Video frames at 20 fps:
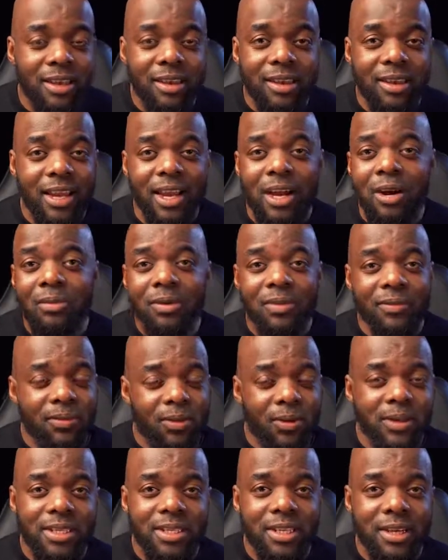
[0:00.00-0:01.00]
and now with
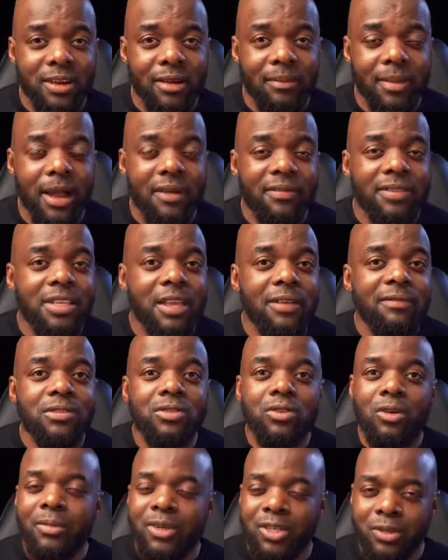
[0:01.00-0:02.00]
Fluent CRM, I've saved
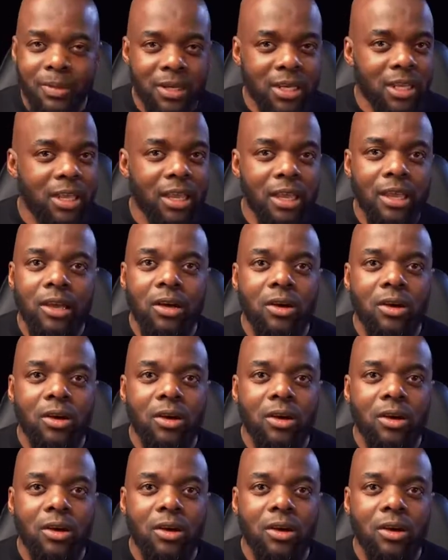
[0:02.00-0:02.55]
so much money,